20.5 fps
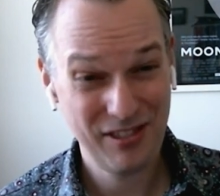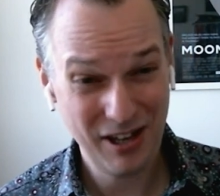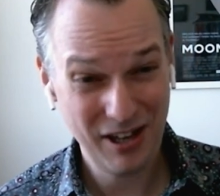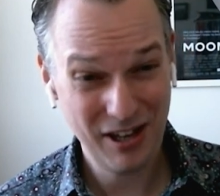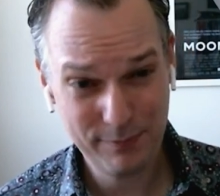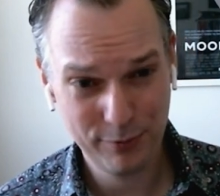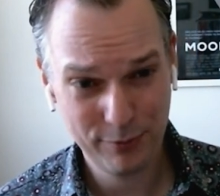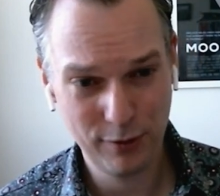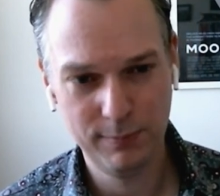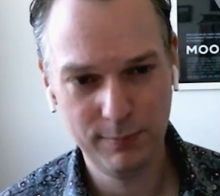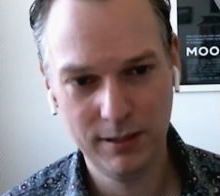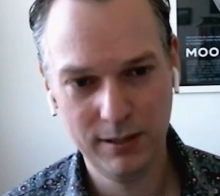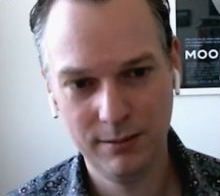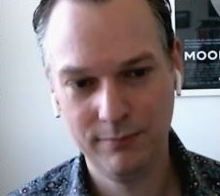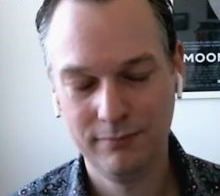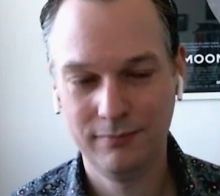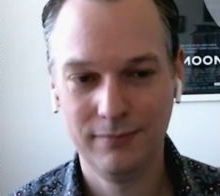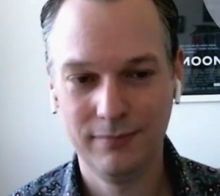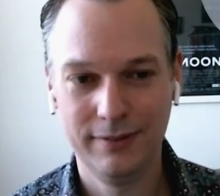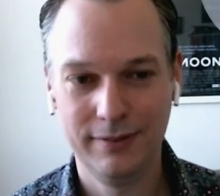third
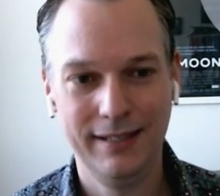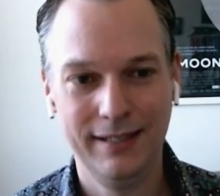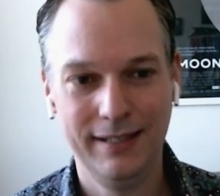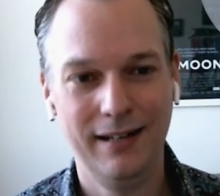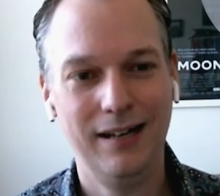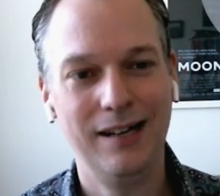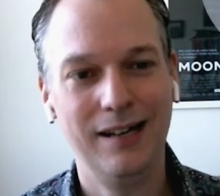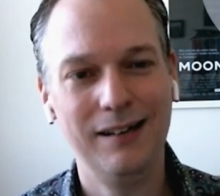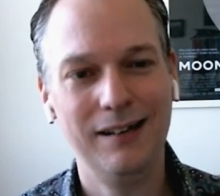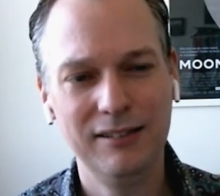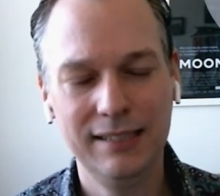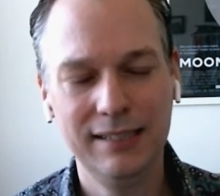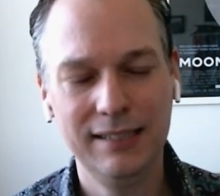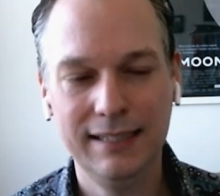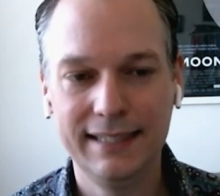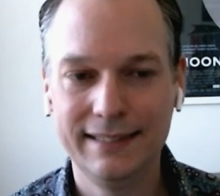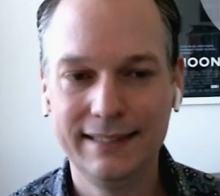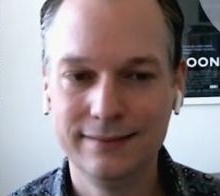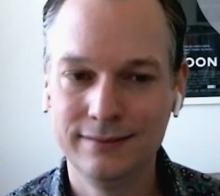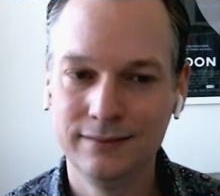problem that I
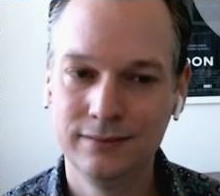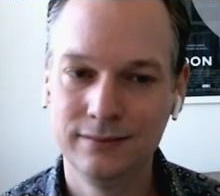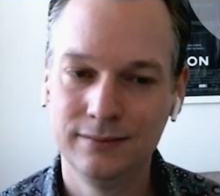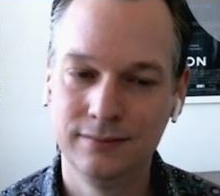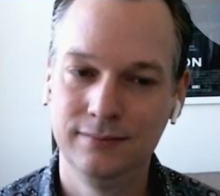really,